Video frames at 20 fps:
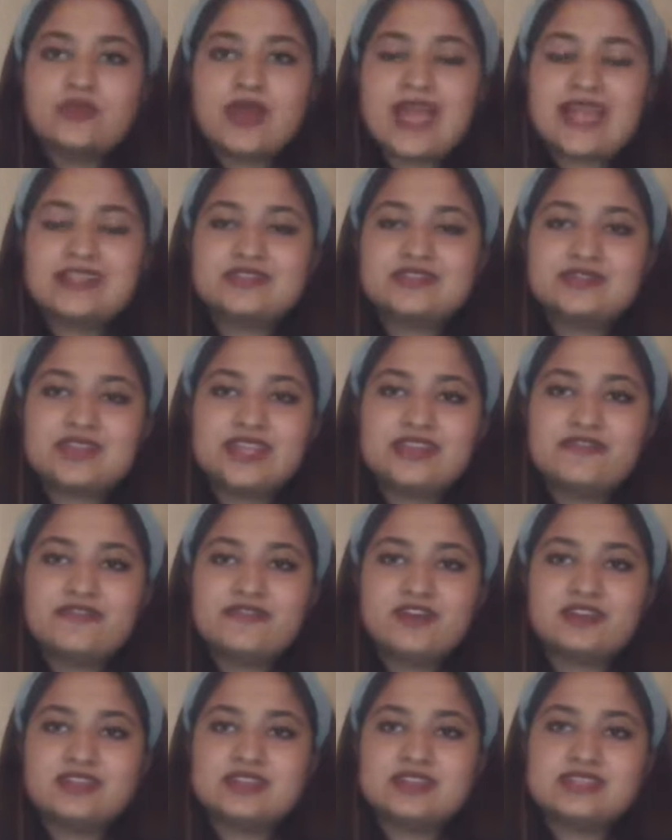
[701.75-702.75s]
had to leave
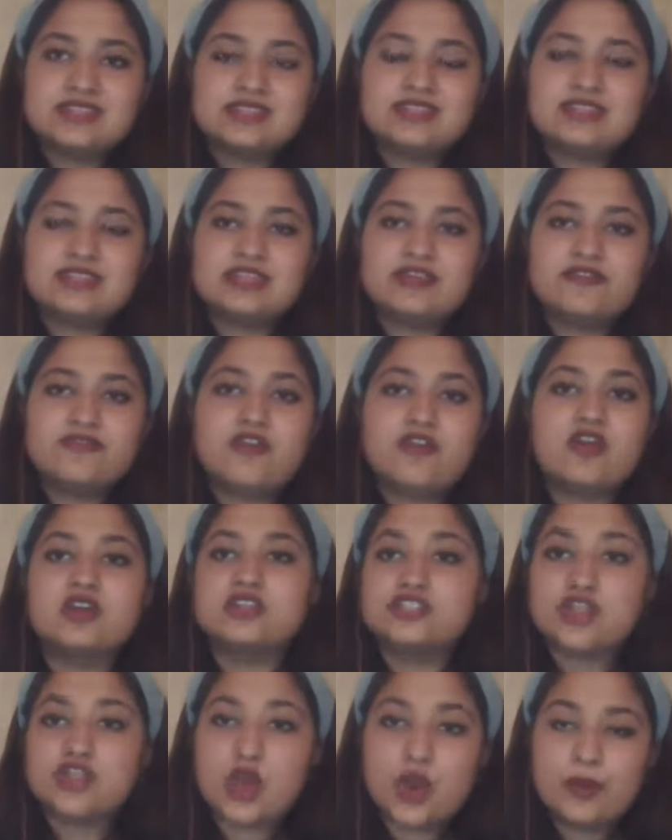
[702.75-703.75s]
for the city for a
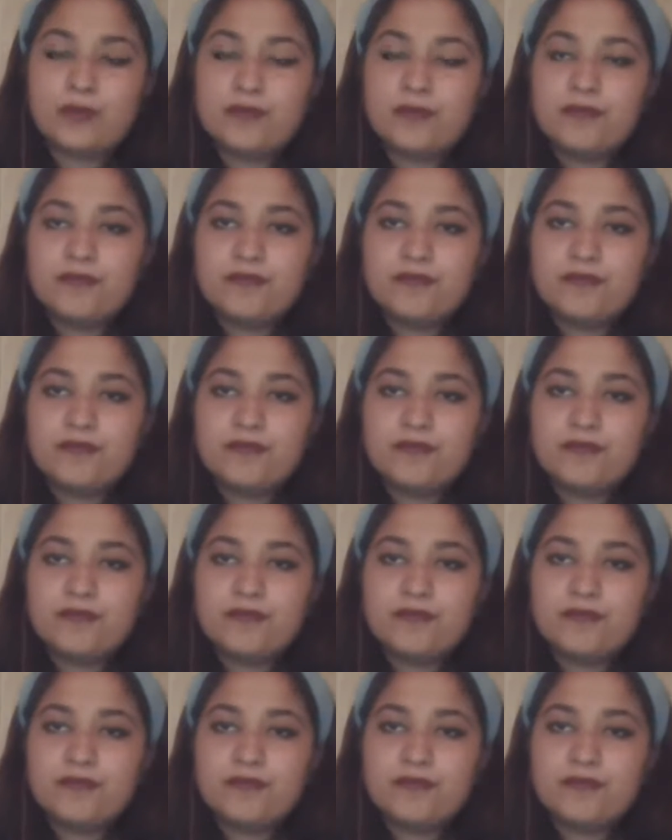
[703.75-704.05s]
job.